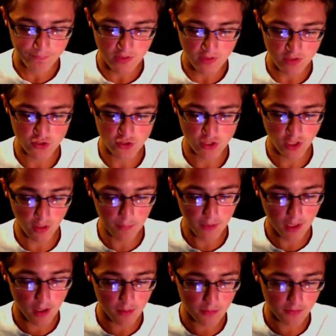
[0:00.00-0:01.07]

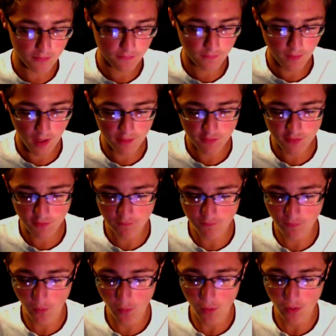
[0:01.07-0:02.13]

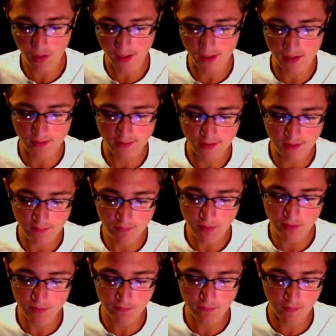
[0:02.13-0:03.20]
ShelbyOps574 and
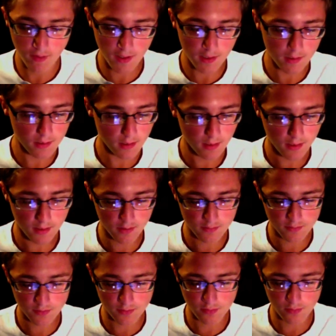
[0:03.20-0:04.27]
Dvisify
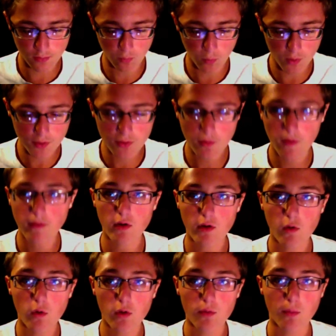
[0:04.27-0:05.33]
asked, what do I
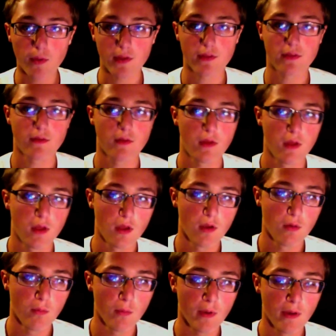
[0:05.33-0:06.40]
record with?
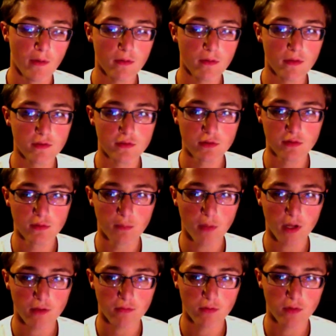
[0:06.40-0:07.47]
Well, this is the
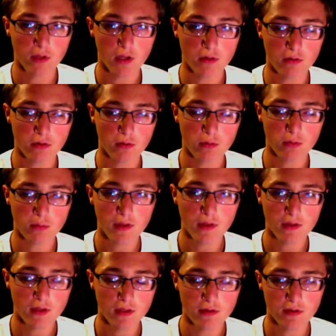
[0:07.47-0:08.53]
microphone that I record with.
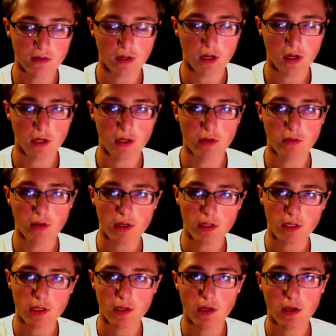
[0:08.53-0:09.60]
It's an
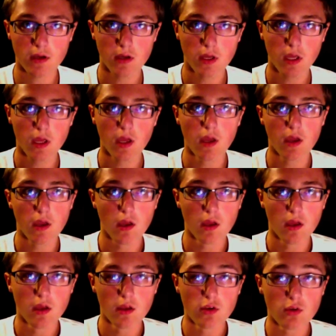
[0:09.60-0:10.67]
Audio-Technica
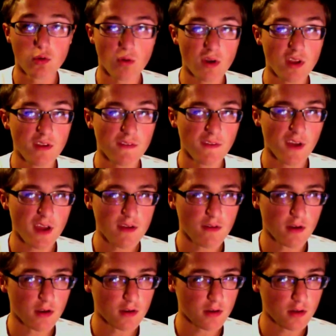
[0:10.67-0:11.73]

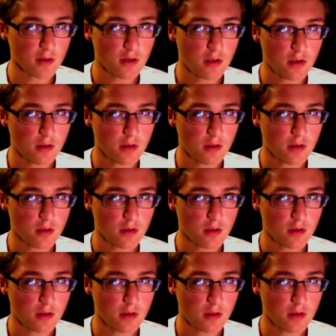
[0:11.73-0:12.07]
2500.